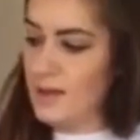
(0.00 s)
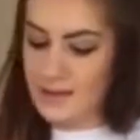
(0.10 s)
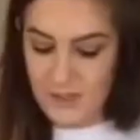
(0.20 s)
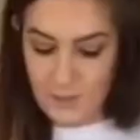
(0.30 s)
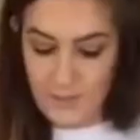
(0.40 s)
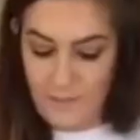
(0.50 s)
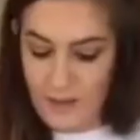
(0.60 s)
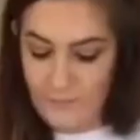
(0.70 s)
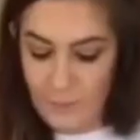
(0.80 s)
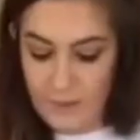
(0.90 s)
And to be
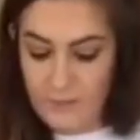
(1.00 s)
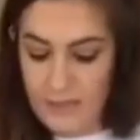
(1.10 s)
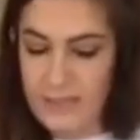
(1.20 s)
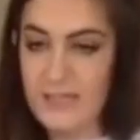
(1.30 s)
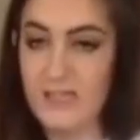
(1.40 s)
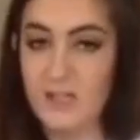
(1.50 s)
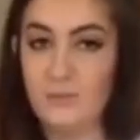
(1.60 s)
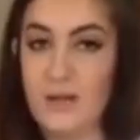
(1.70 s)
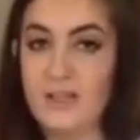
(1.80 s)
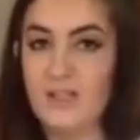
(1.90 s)
fair, I've only really needed to
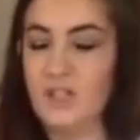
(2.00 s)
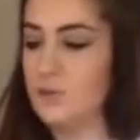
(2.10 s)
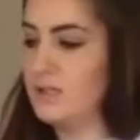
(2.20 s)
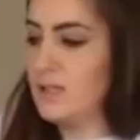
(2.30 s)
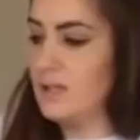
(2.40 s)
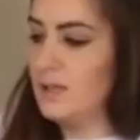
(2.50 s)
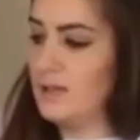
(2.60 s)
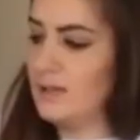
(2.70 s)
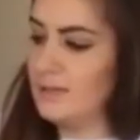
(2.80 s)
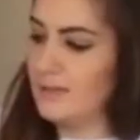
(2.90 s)
rinse the juicer,
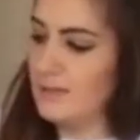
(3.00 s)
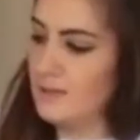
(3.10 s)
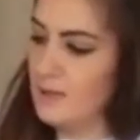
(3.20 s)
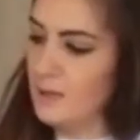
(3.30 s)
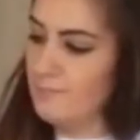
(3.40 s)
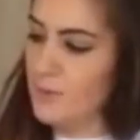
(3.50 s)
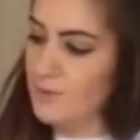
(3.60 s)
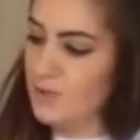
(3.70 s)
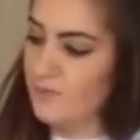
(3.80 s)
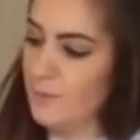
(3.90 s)
as
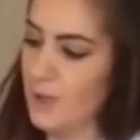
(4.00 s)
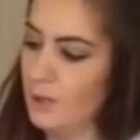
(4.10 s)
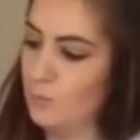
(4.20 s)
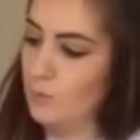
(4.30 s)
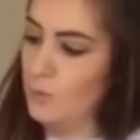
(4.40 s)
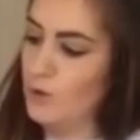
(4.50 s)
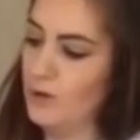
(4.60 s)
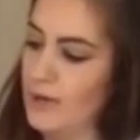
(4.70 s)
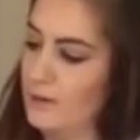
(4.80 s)
most of the pulp will work